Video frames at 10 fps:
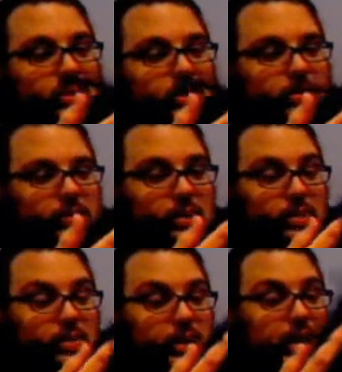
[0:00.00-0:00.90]
don't know, if
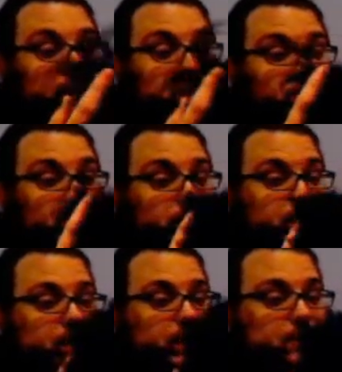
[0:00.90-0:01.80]
you're kind of girl
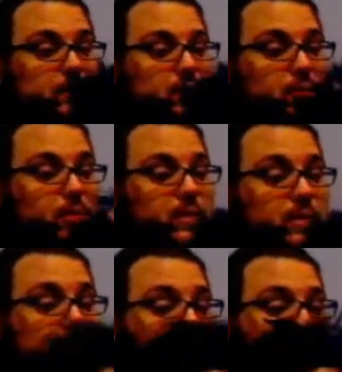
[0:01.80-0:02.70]
that shops at Torrid
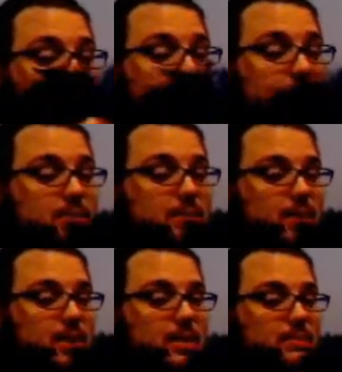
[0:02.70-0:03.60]
and wants to be
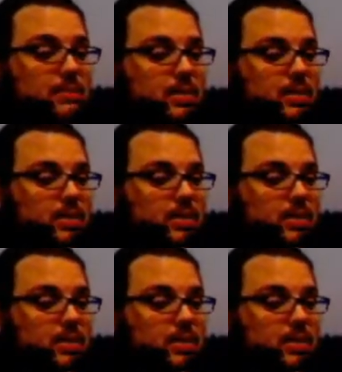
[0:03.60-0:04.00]
extreme,